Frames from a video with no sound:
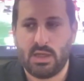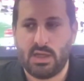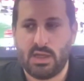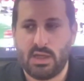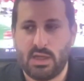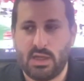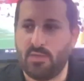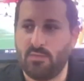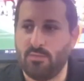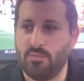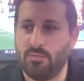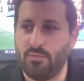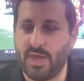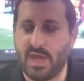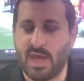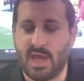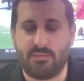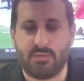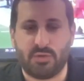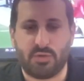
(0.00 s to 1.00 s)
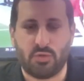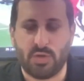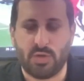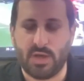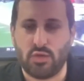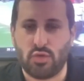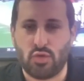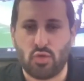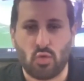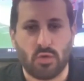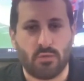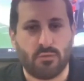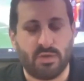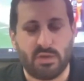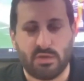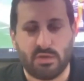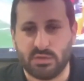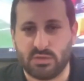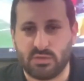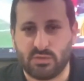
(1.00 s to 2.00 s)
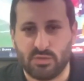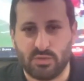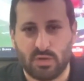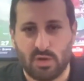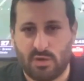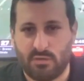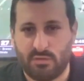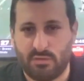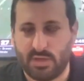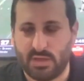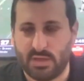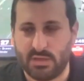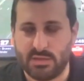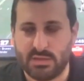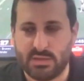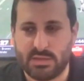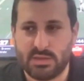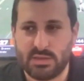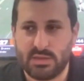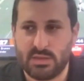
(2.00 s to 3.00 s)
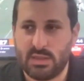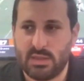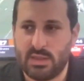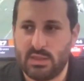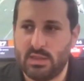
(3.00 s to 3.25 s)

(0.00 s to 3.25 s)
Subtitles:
They have to create short fields for their offense,